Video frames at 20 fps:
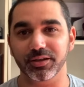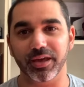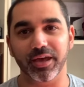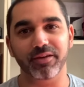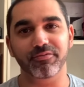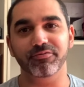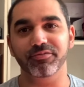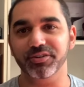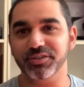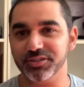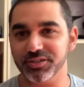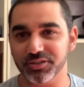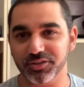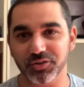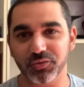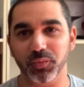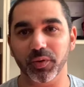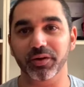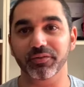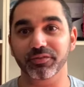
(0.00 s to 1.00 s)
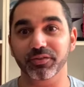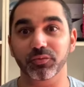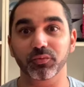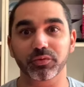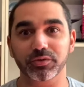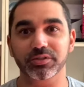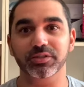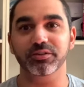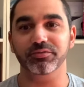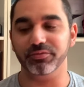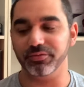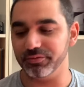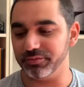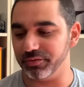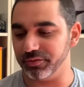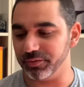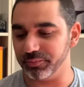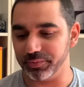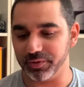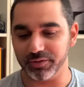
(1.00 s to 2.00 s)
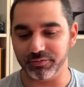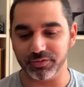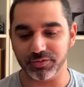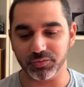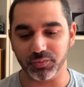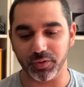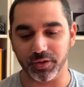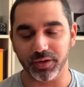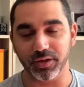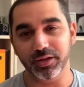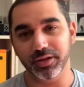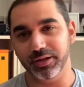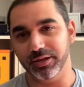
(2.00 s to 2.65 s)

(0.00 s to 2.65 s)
every single one of them was different from the previous one.